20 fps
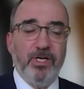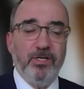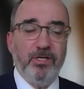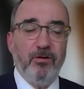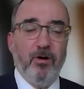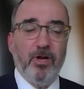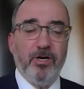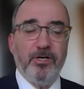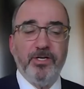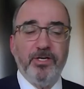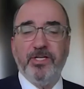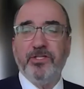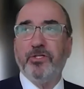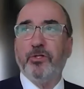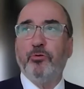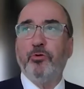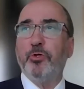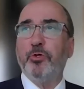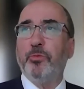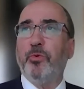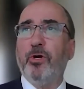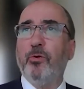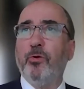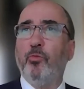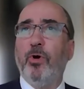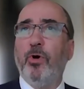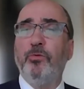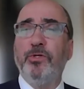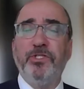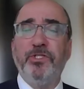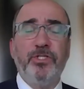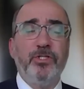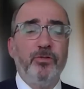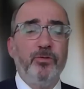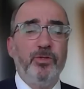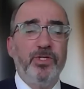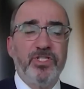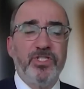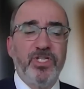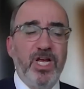And auditing is a crucial part of what we
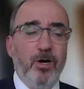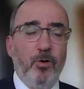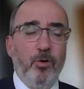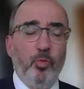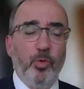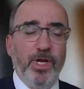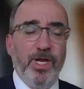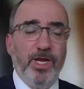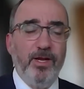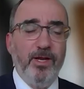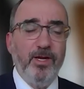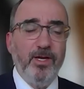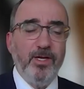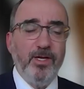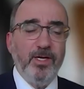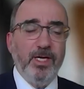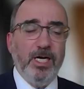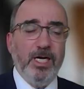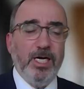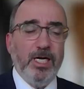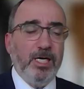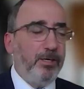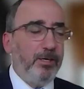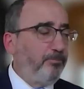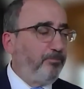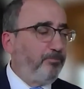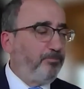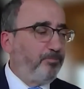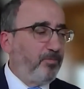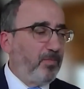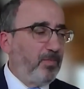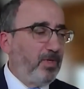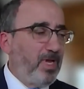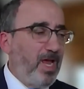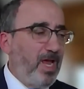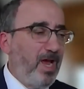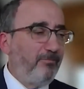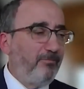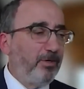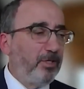do. It's how we
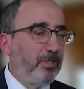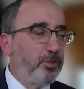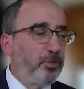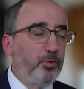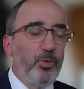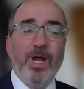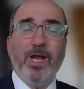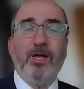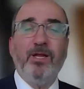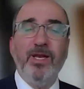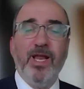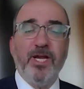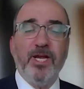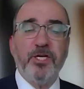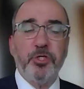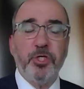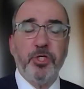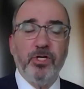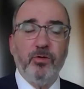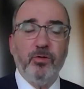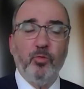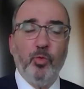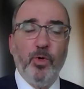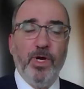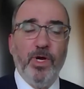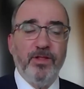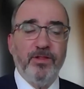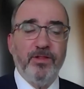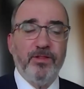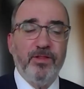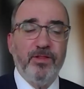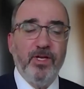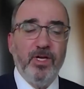have a direct connection with